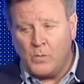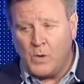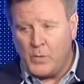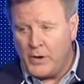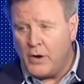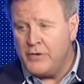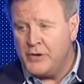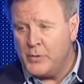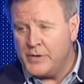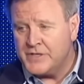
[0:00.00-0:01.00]
What we are
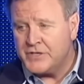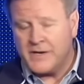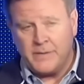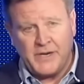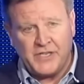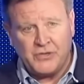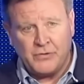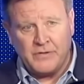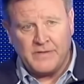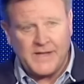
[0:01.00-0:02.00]
doing is trying to make
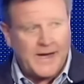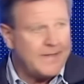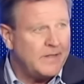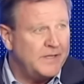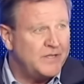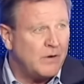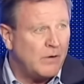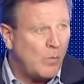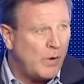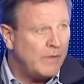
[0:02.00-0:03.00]
sure that the athletes
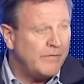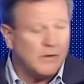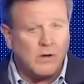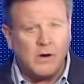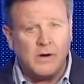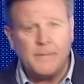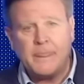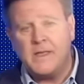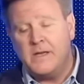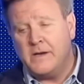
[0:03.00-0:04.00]
are aware of the law
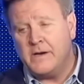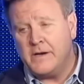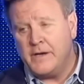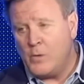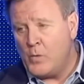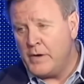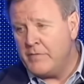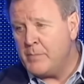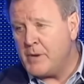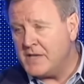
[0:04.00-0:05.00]
and aware
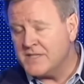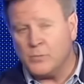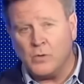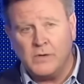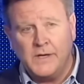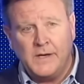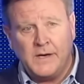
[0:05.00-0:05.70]
of the possible